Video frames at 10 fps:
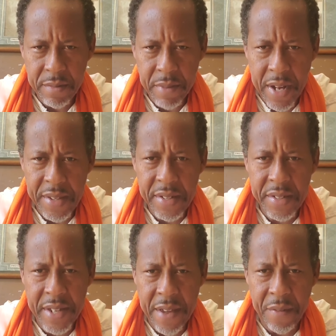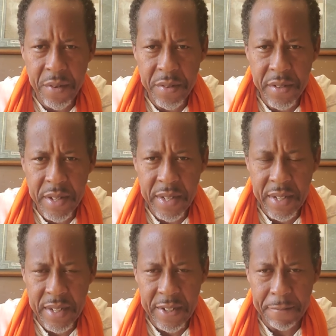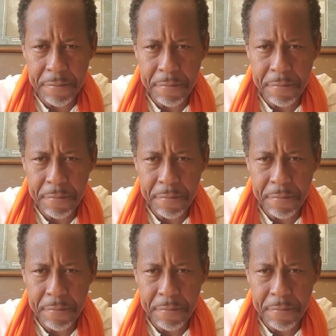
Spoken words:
by these devils again.